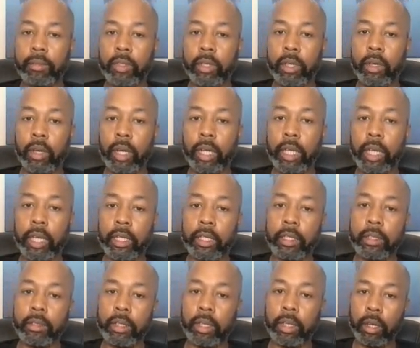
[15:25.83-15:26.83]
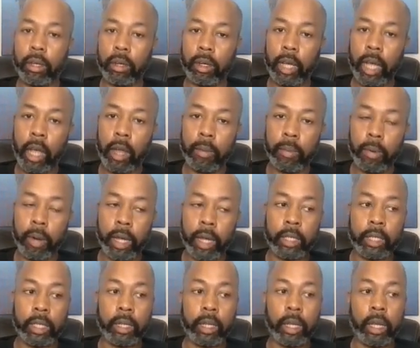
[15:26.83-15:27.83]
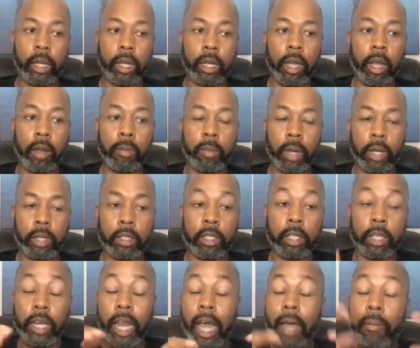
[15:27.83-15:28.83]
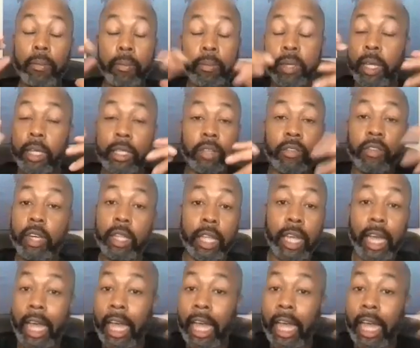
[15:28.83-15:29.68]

against, chiropractors, not because of anything.